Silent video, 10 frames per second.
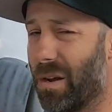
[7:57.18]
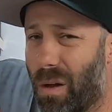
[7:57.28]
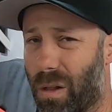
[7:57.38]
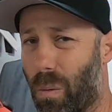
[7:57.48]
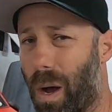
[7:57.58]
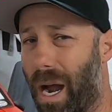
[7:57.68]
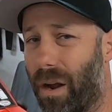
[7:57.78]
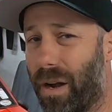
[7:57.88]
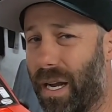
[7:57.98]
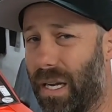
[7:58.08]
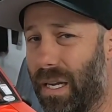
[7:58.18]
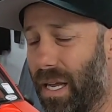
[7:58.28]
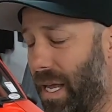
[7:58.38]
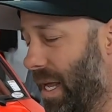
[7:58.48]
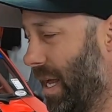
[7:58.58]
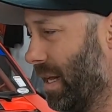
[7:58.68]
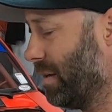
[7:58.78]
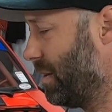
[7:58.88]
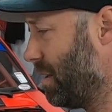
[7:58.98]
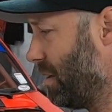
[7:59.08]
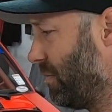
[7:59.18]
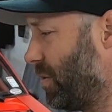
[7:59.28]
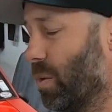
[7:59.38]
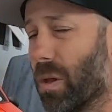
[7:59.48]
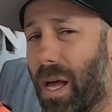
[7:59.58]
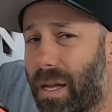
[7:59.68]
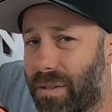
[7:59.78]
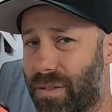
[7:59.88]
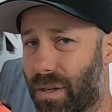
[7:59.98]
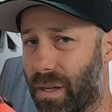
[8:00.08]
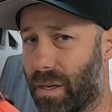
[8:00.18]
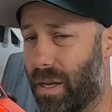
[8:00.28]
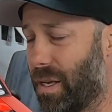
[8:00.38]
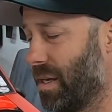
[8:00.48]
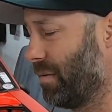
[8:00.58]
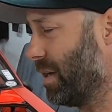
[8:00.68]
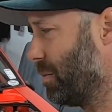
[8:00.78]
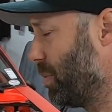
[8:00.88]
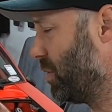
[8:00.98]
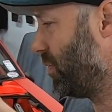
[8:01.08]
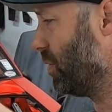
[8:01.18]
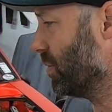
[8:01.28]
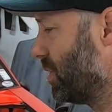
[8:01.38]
get all the wiring and the fuel lines done. I've got to put the fuel